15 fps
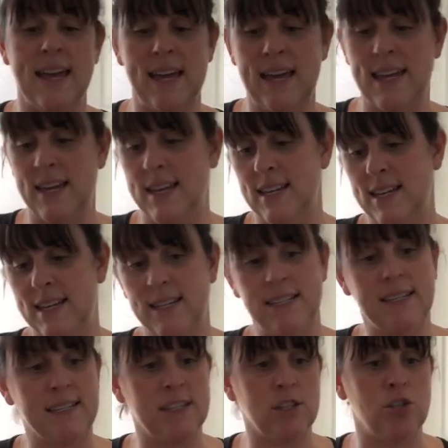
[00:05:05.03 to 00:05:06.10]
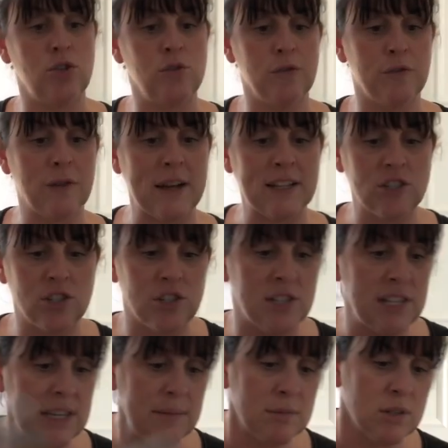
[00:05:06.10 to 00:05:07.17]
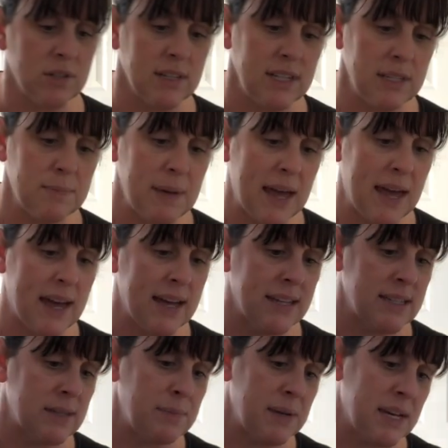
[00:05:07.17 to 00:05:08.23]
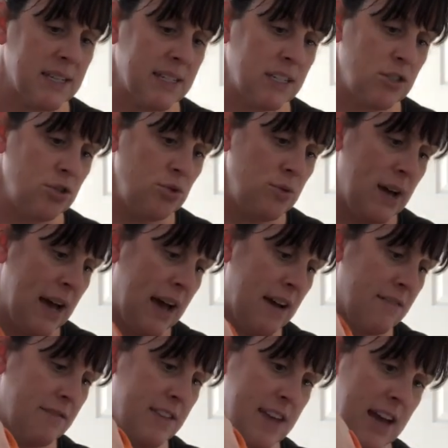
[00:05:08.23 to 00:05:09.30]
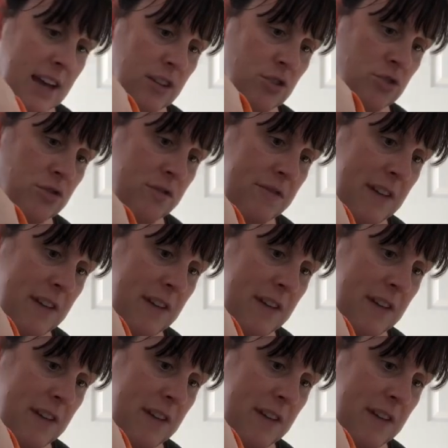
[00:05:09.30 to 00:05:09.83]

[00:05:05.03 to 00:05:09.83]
is do French seams on these pants because I do have the extra